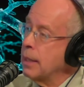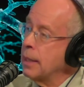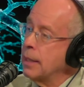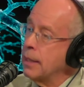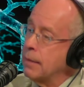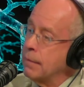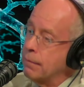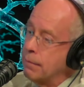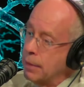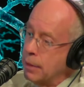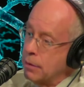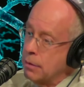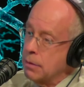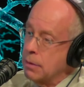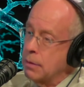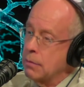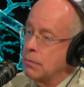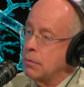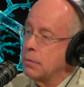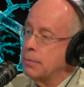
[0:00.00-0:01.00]
and
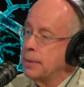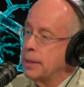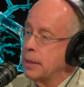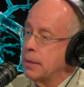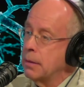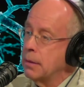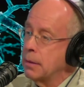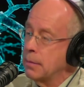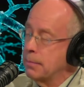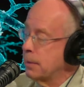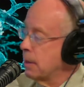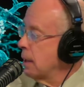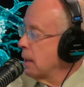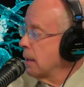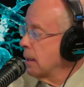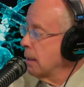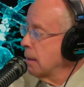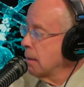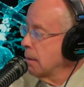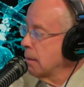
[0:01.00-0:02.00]
eventually will be applied